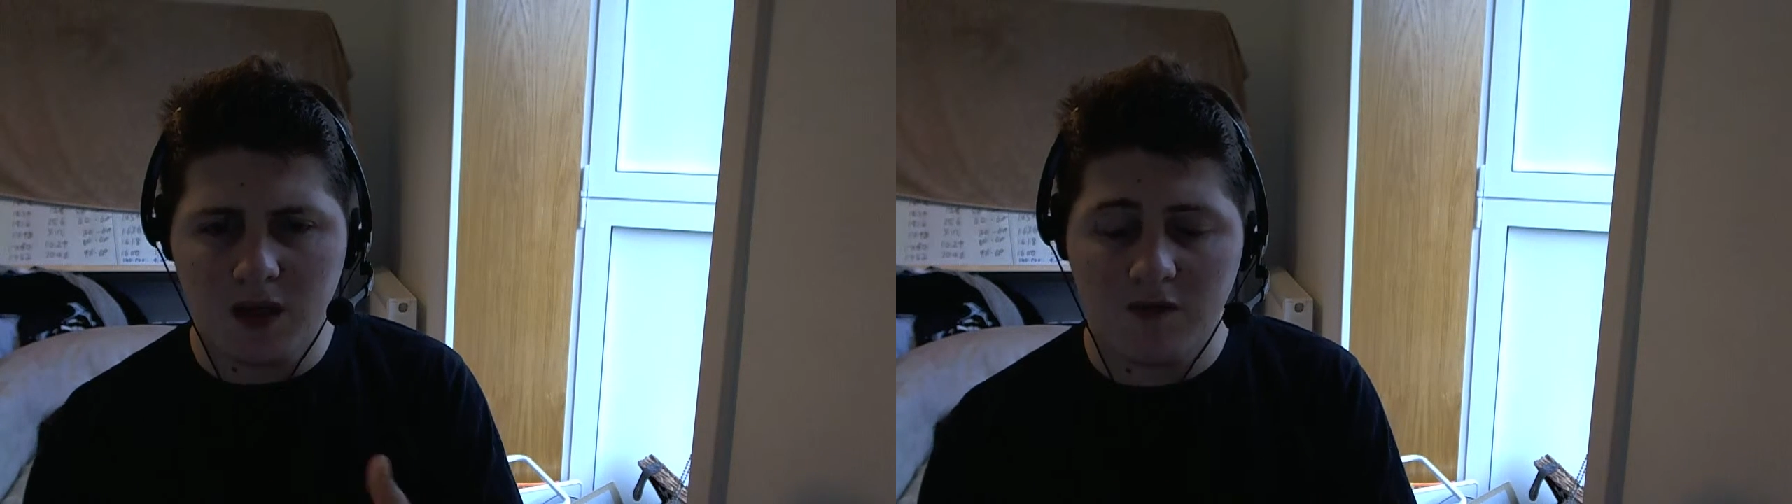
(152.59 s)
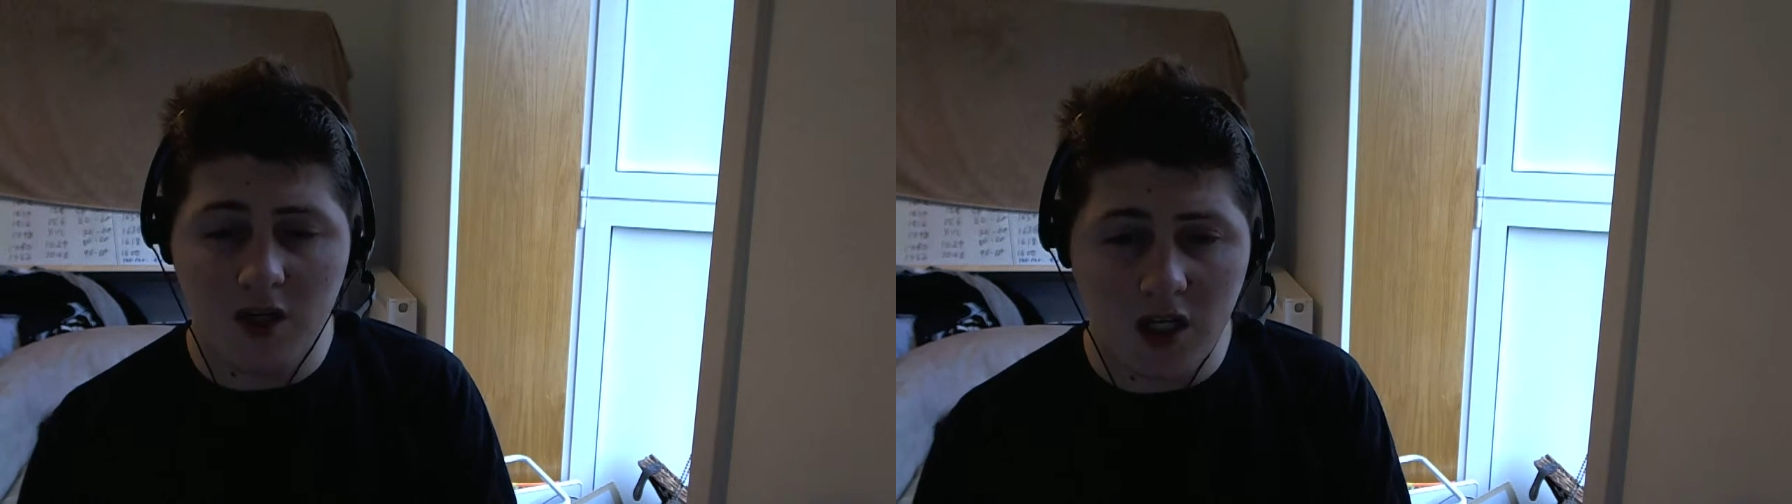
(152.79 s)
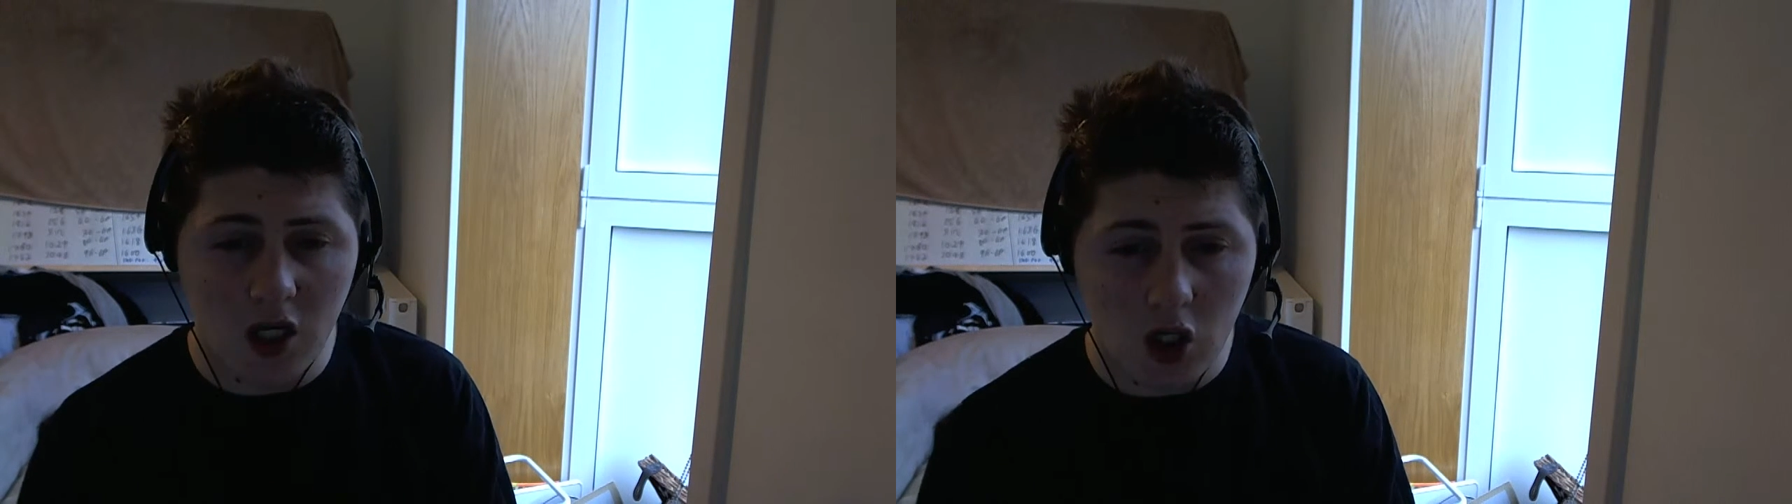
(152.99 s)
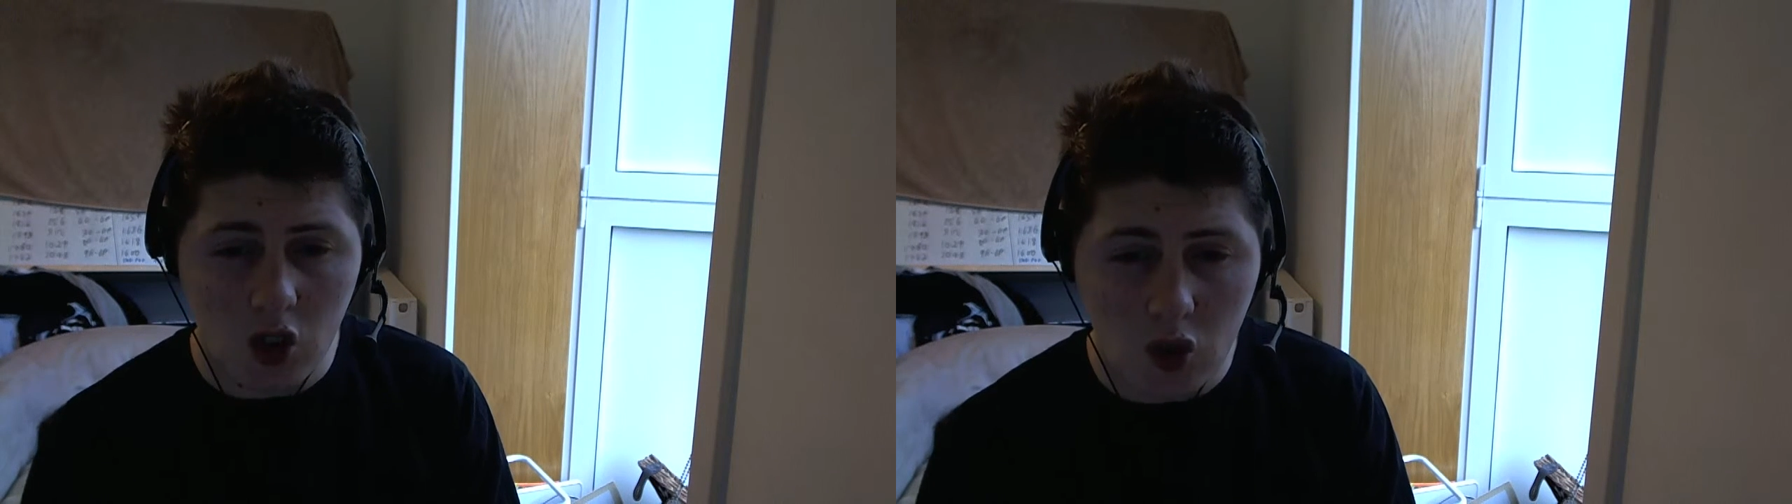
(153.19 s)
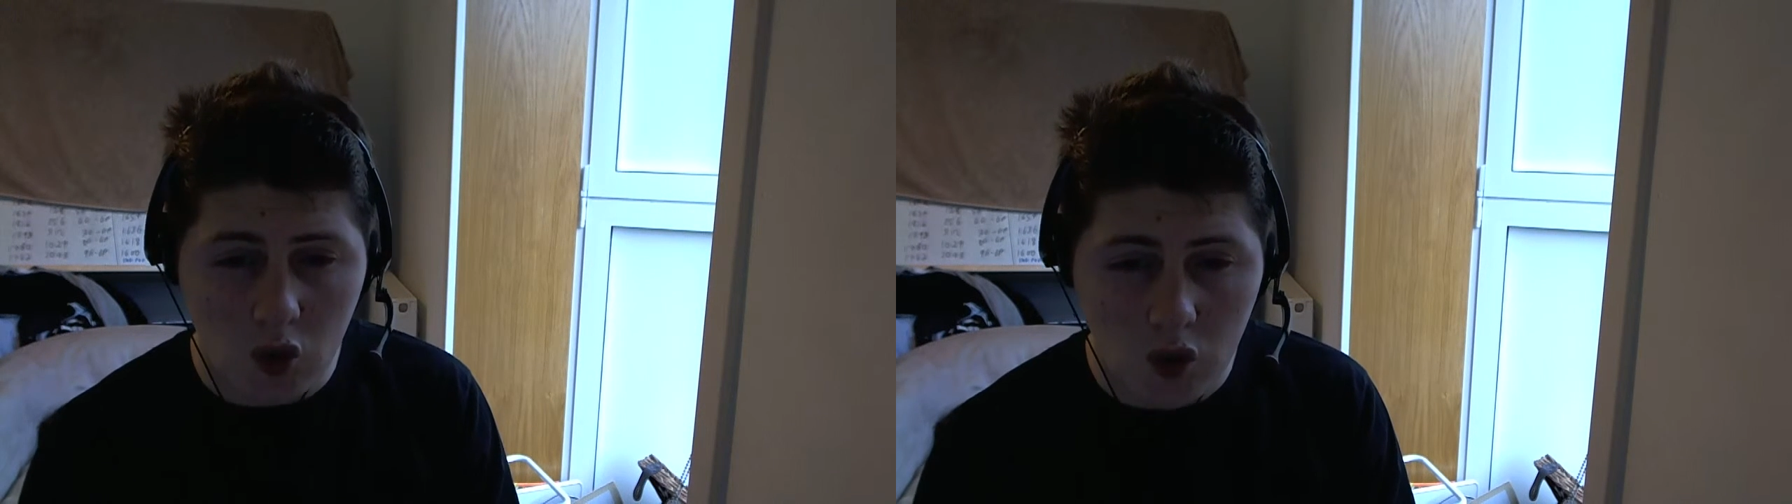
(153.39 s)
make
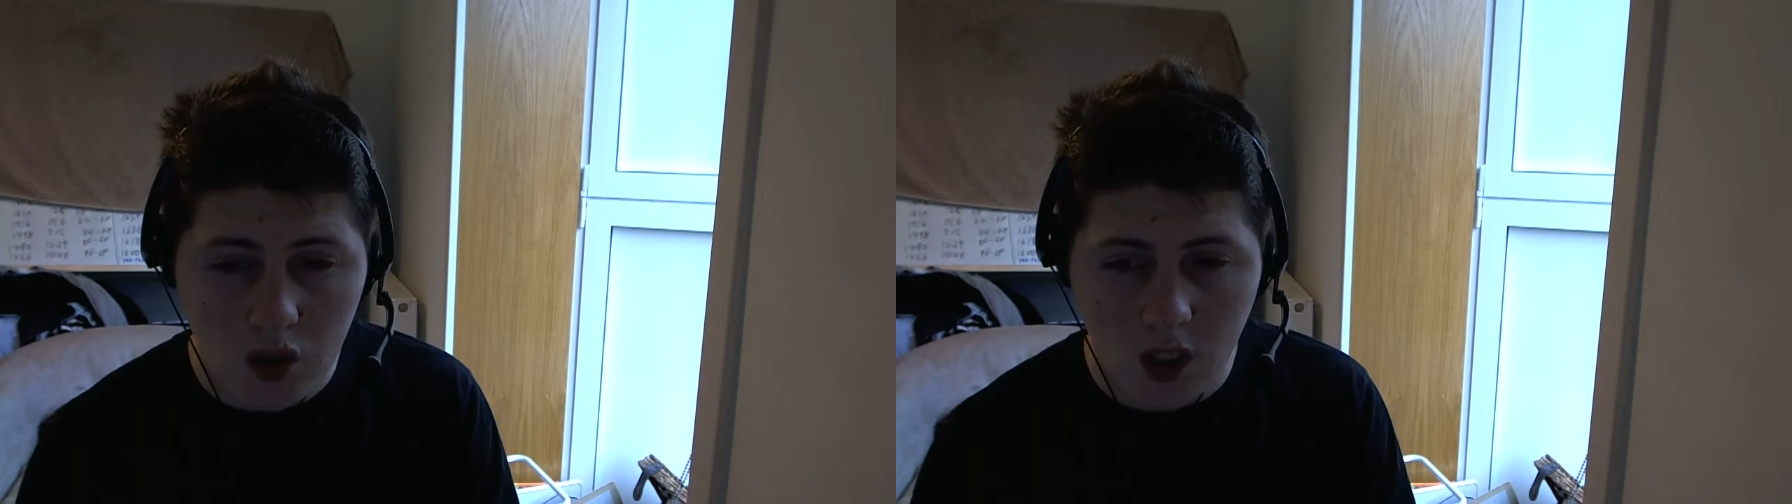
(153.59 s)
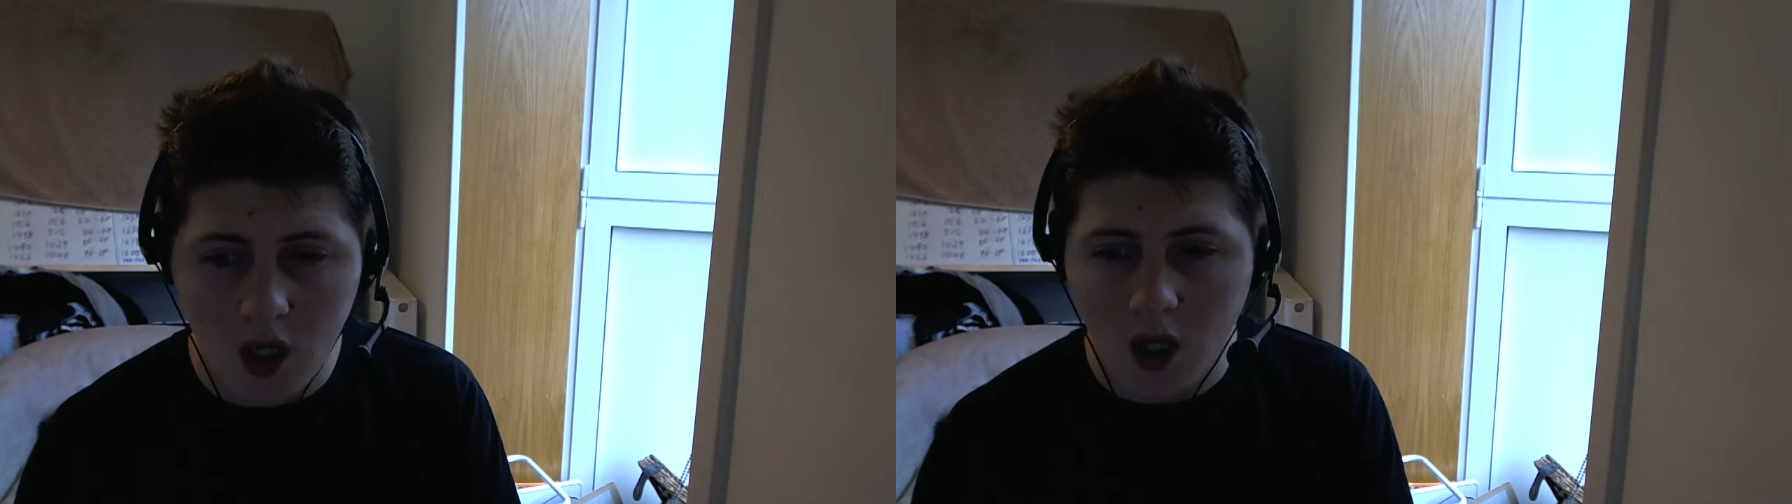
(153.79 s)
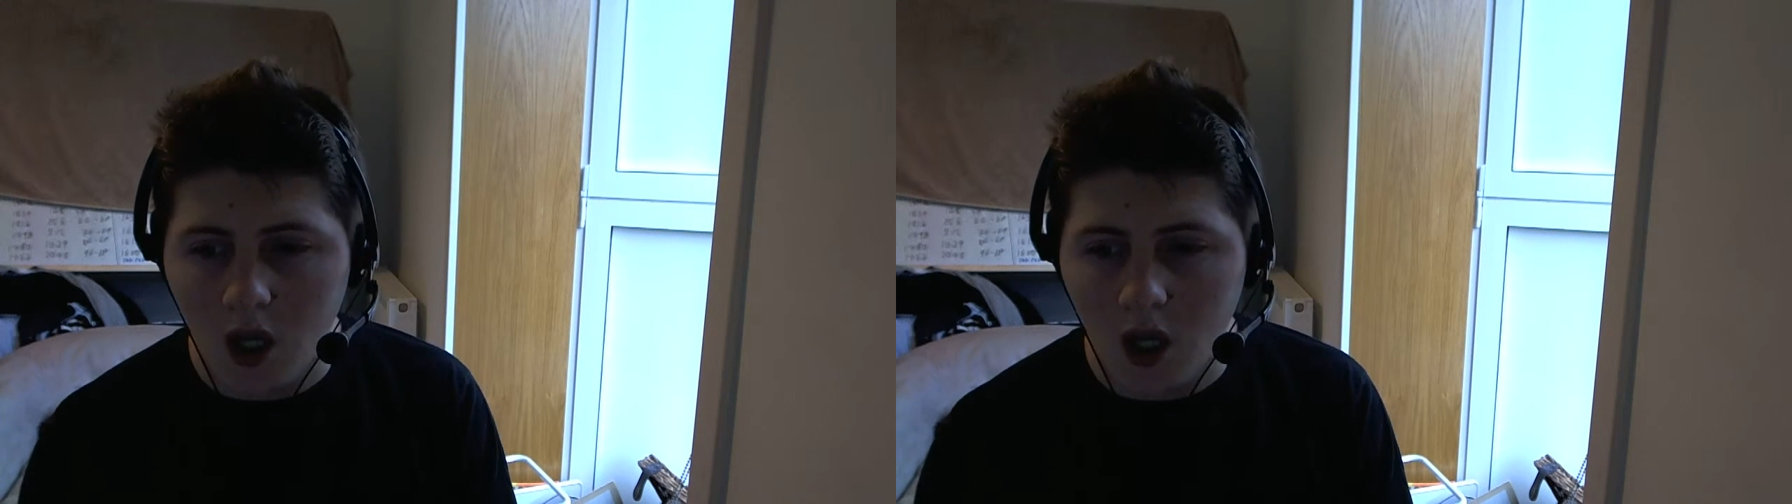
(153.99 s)
videos.